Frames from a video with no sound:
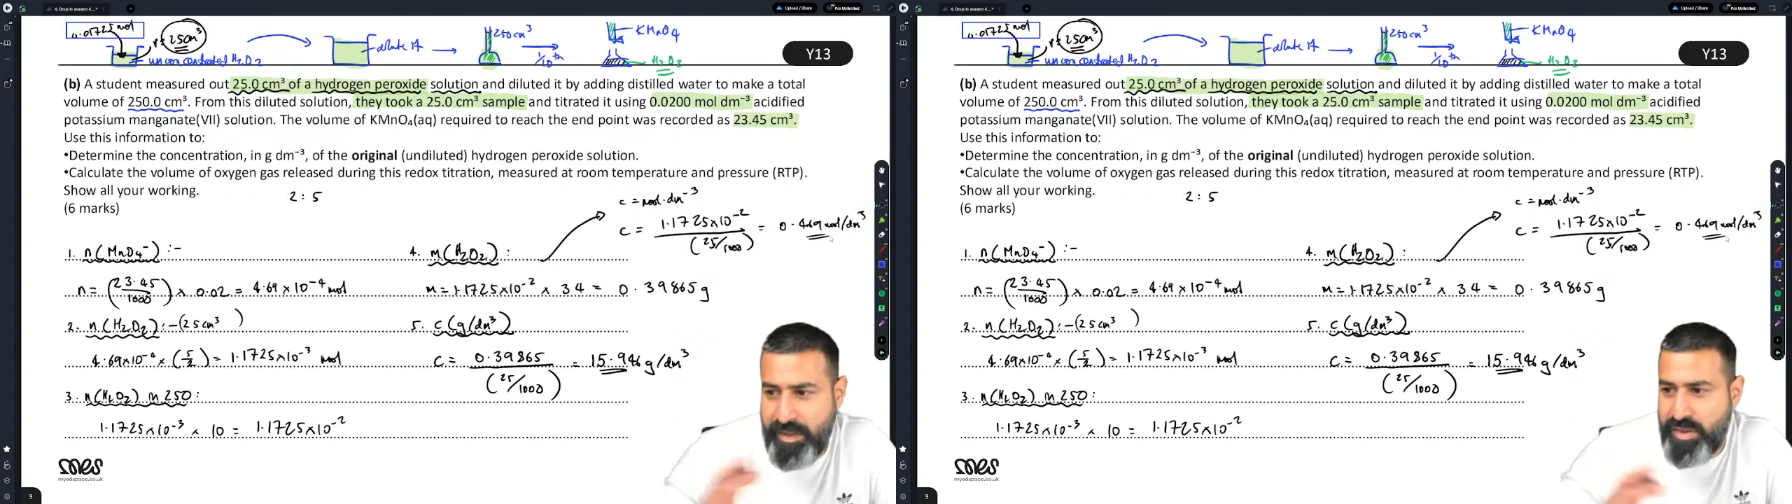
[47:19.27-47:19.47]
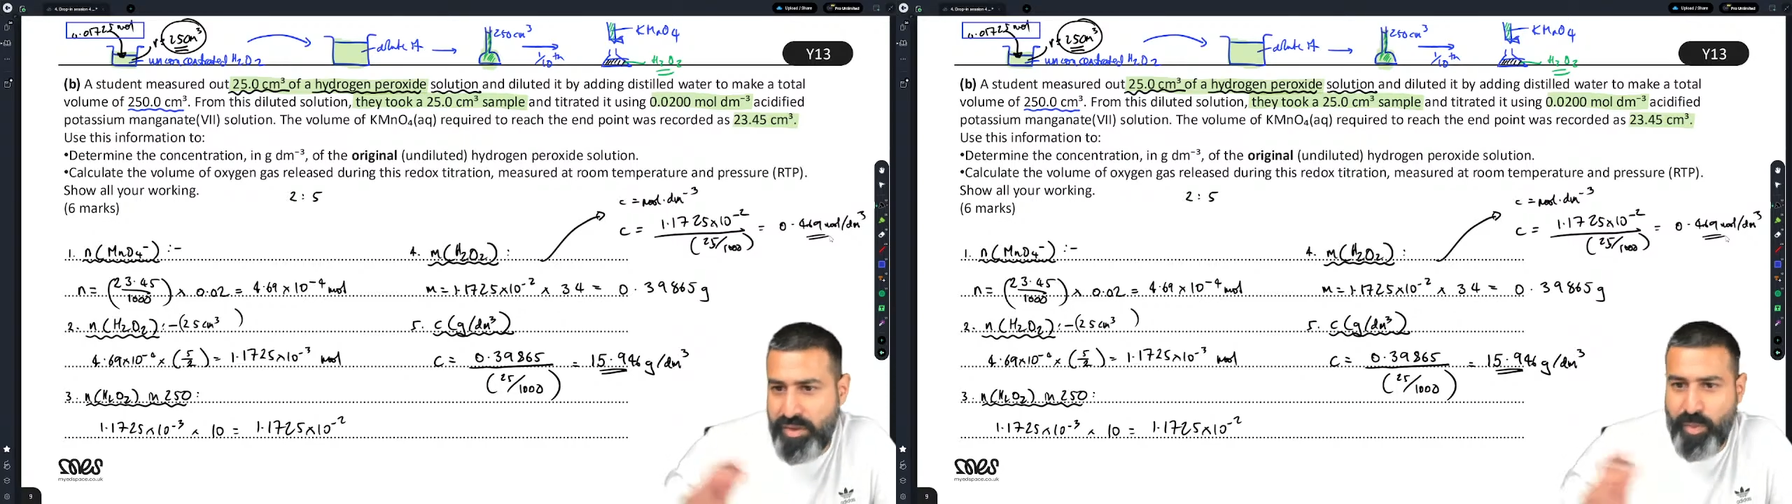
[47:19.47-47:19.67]
are
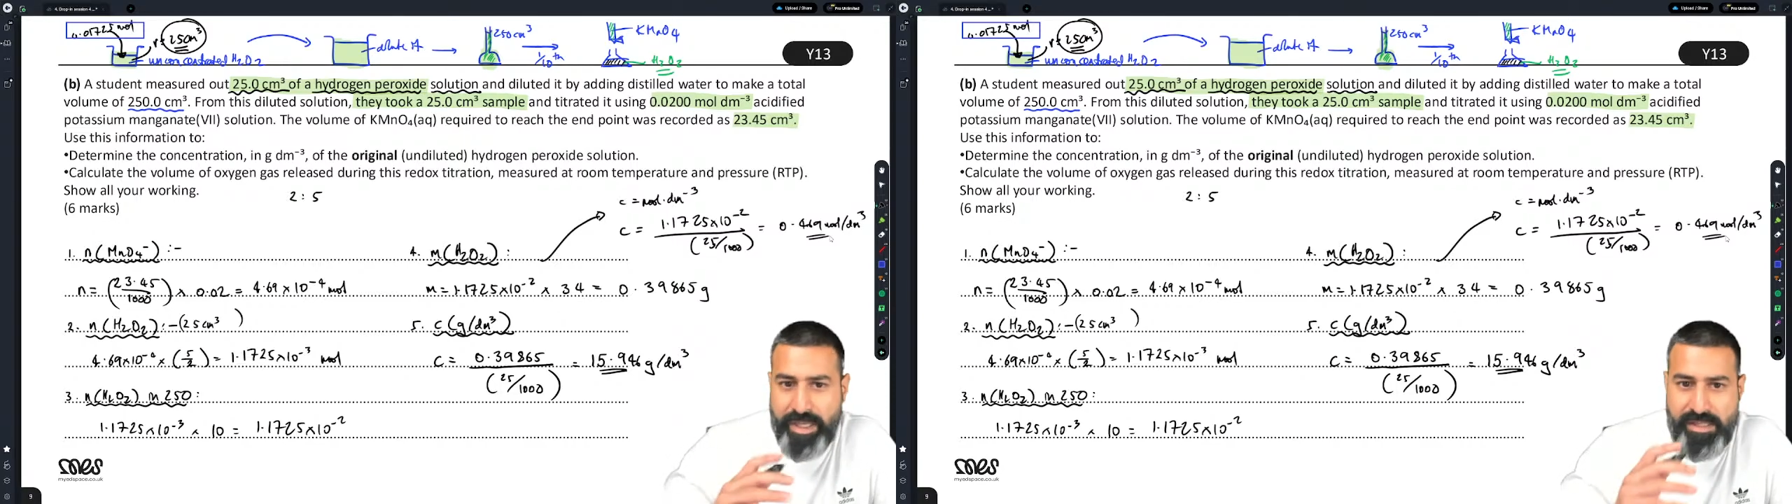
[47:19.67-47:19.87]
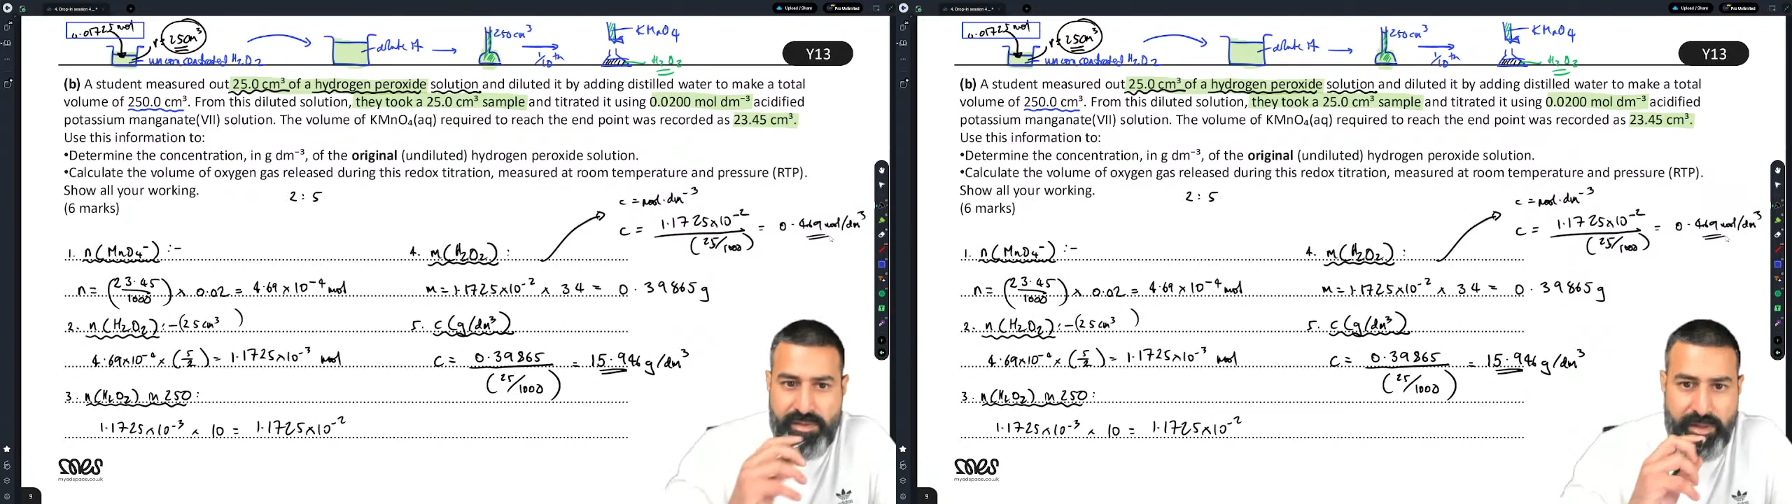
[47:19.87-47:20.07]
two
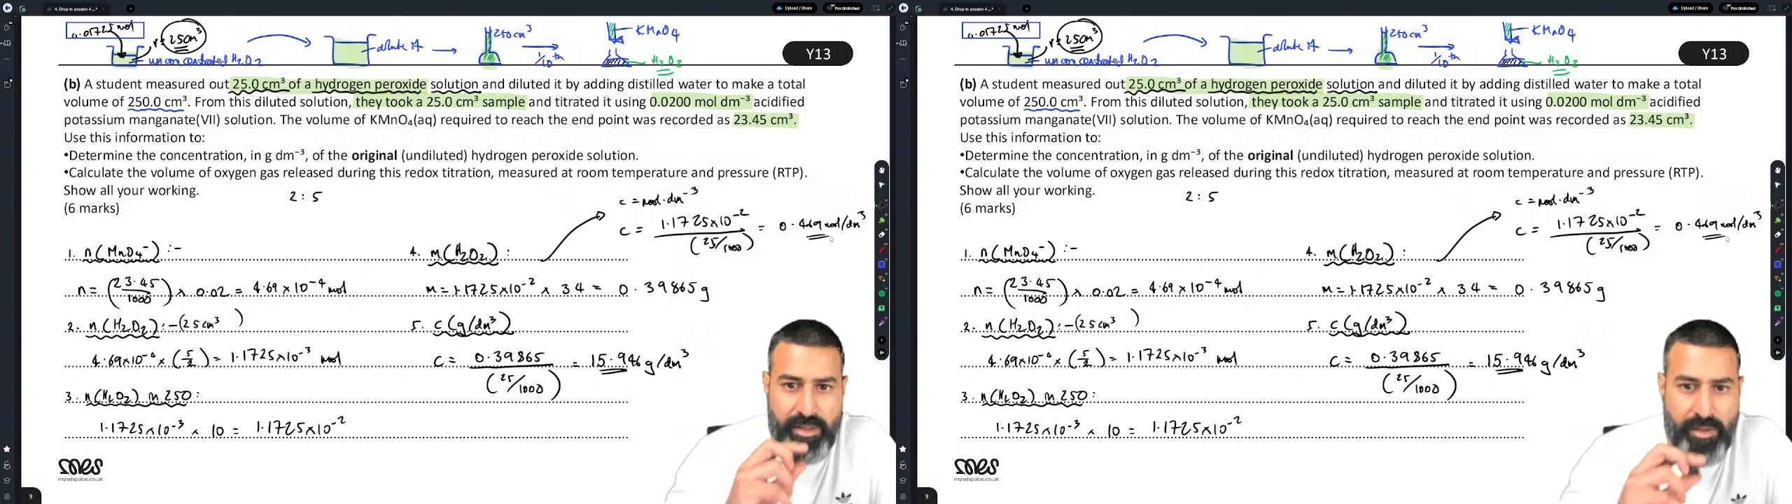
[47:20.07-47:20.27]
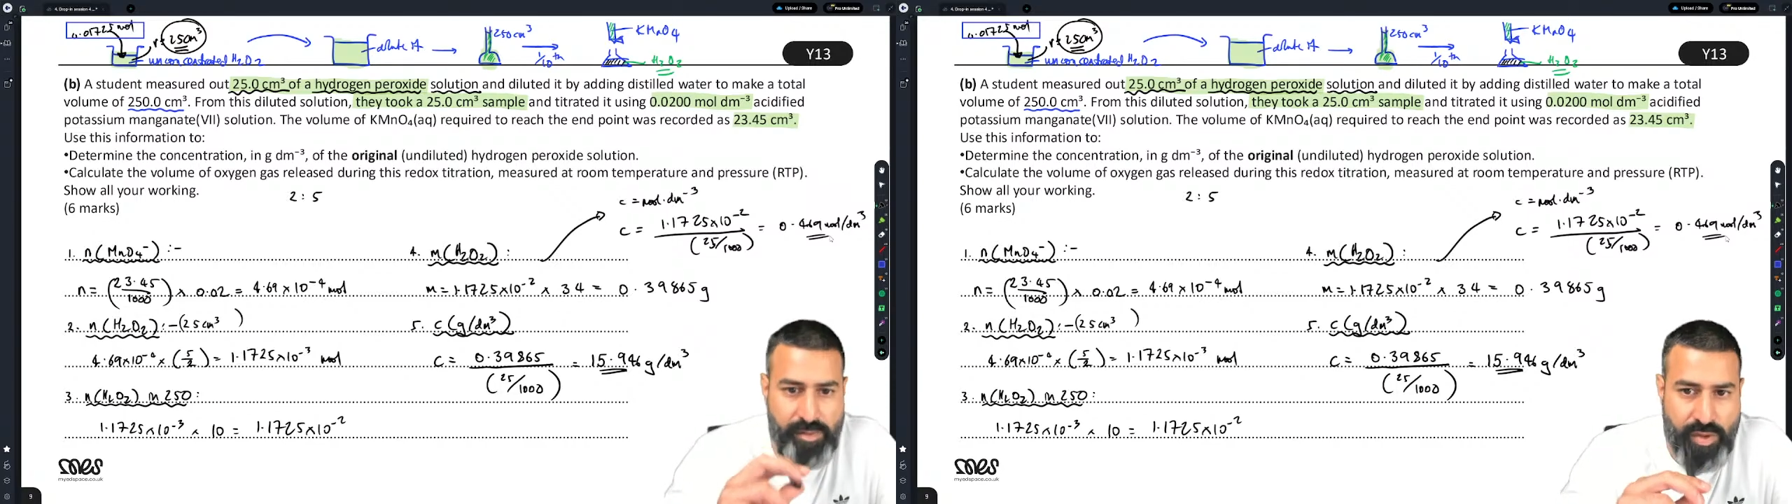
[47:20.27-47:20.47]
ways of doing the
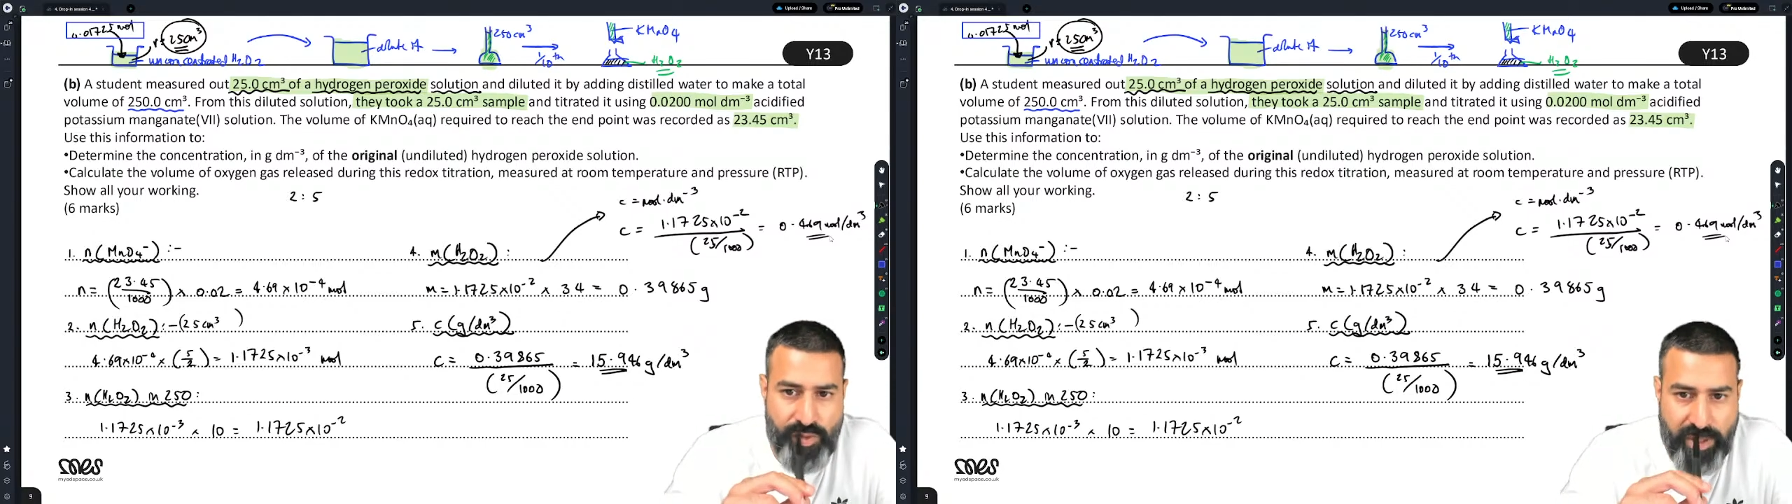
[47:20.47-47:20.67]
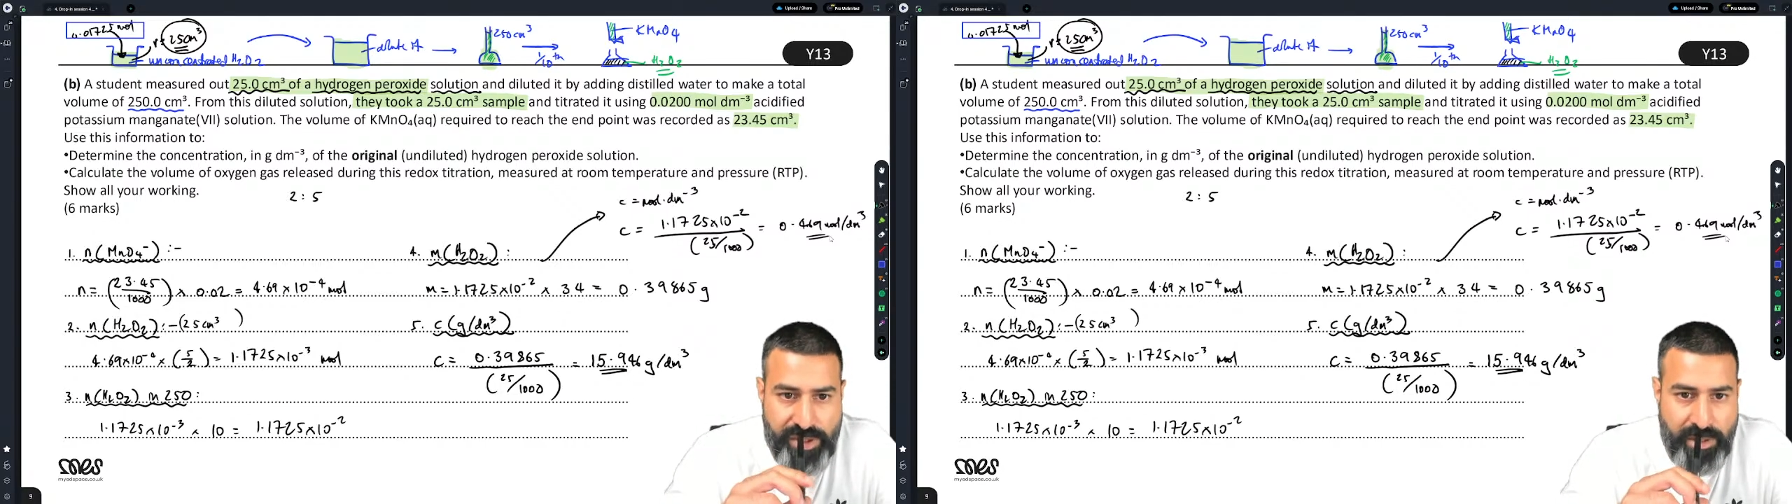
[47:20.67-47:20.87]

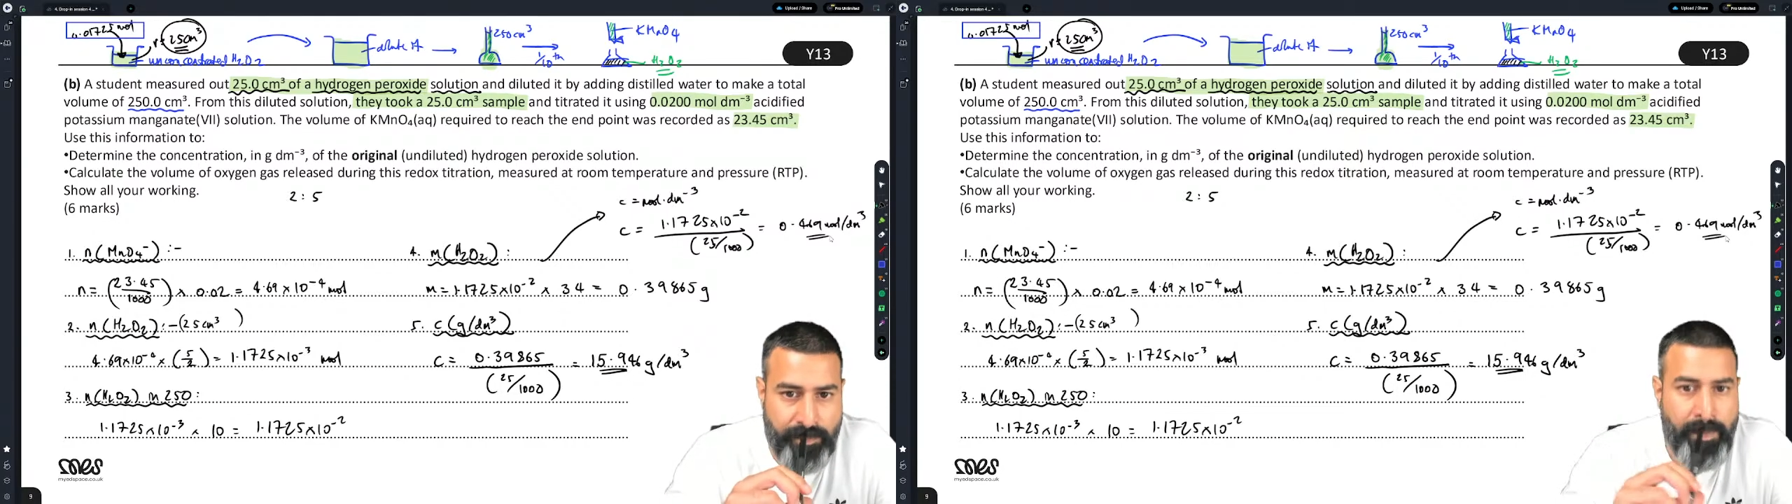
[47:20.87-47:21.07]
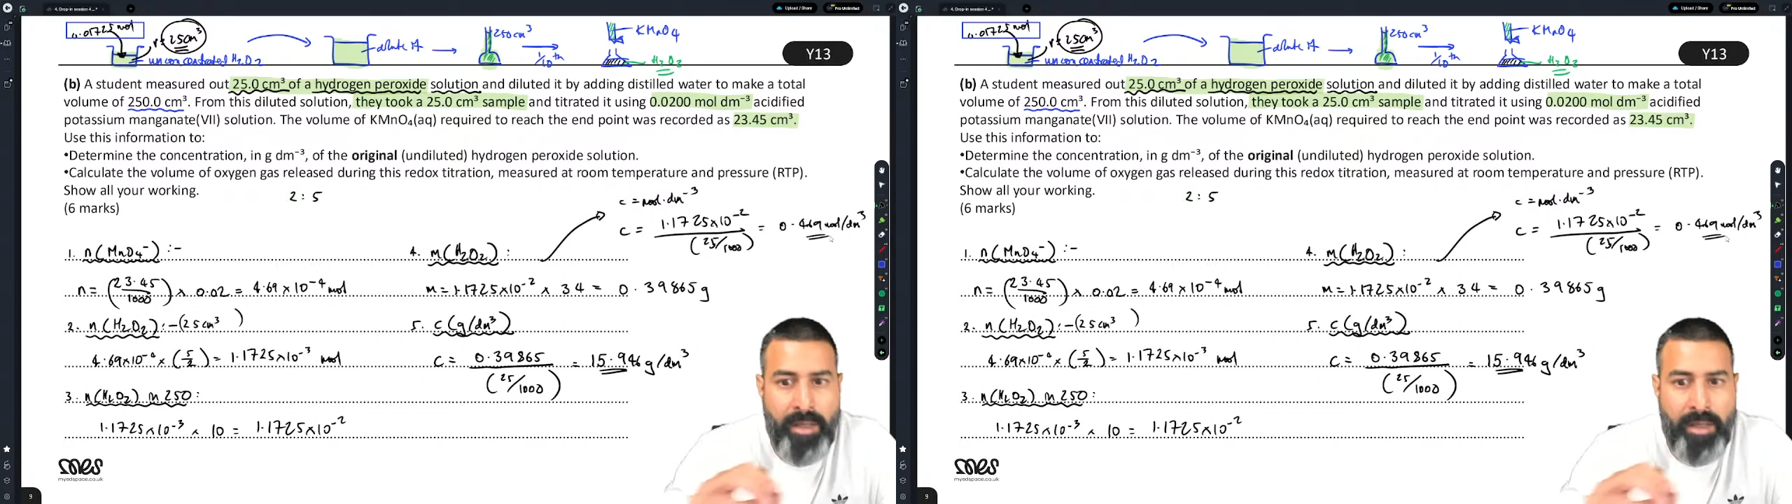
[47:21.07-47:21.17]
concentration.